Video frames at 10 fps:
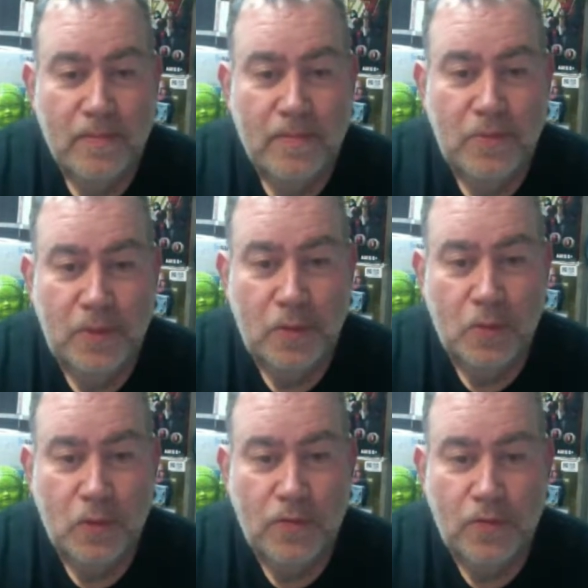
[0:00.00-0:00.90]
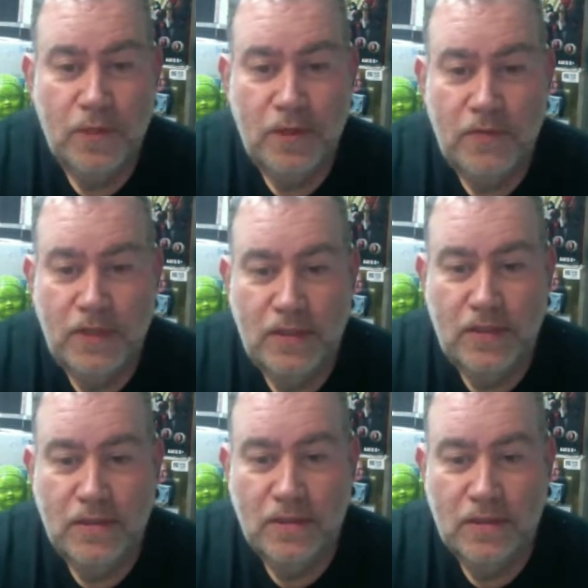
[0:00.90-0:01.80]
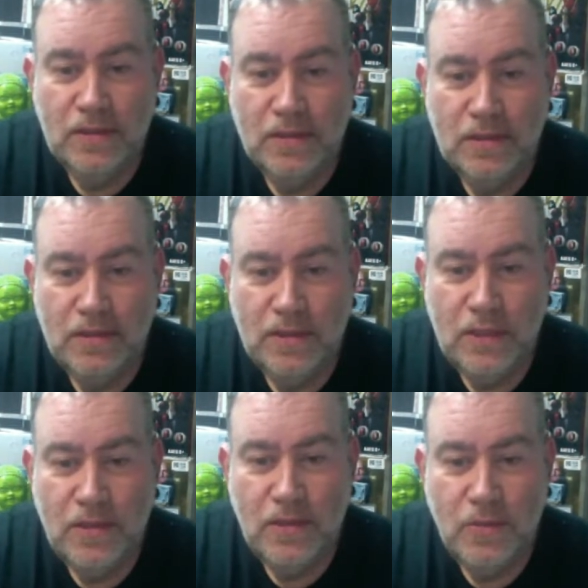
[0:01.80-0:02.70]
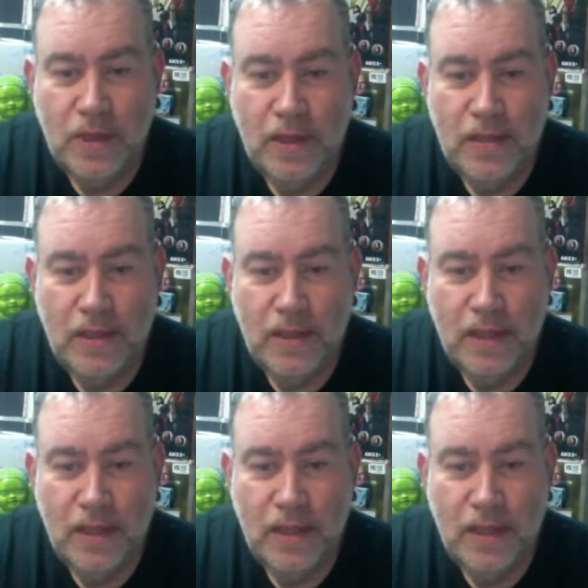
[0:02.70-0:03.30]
It's been a wonderful evening. It's good to hear the rain.